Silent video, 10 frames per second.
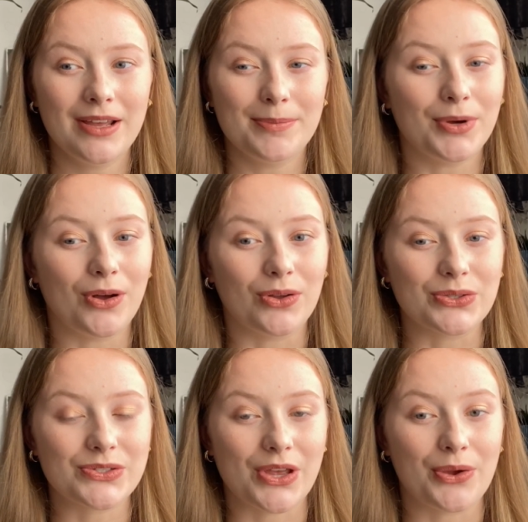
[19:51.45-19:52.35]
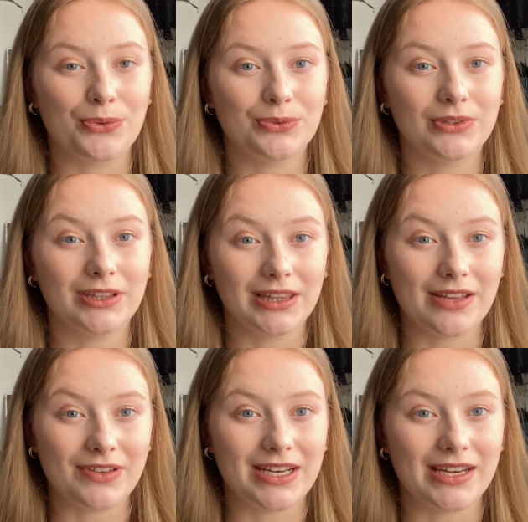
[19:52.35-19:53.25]
but also
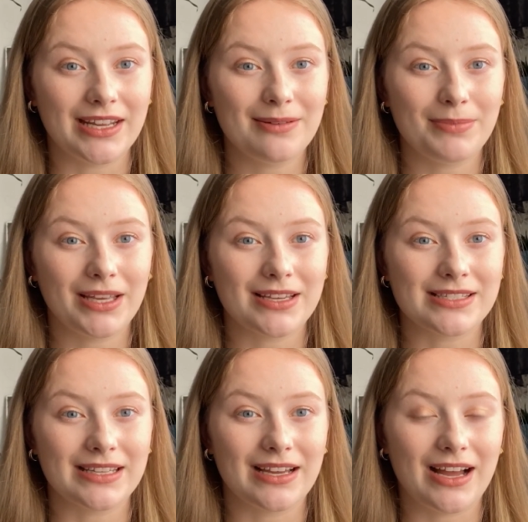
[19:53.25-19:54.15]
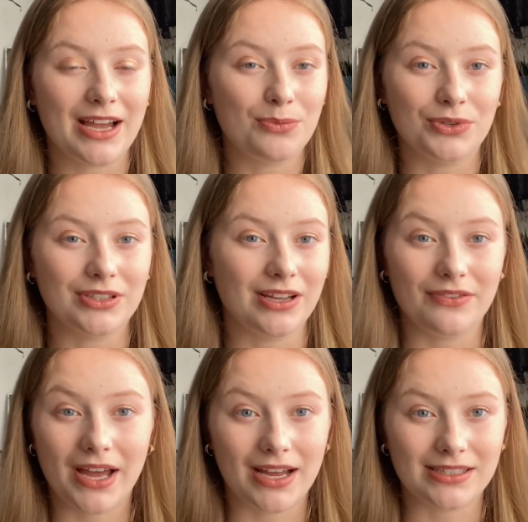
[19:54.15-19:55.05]
living in it, because I wouldn't have
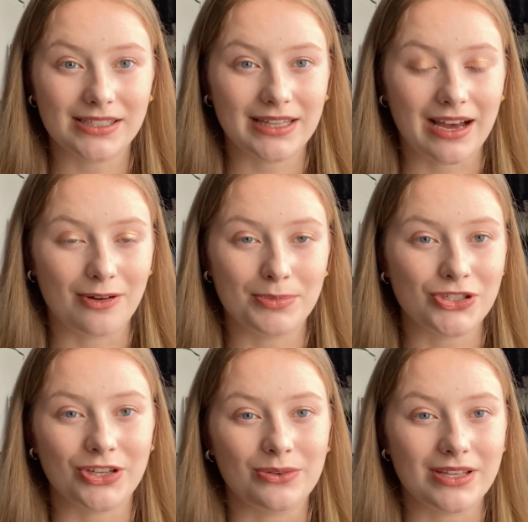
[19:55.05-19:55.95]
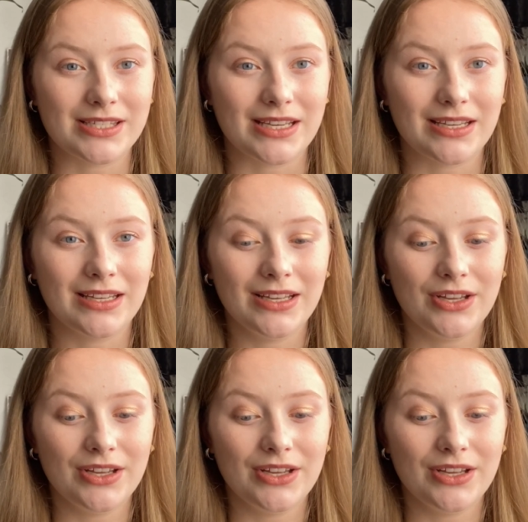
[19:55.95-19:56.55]
had that opportunity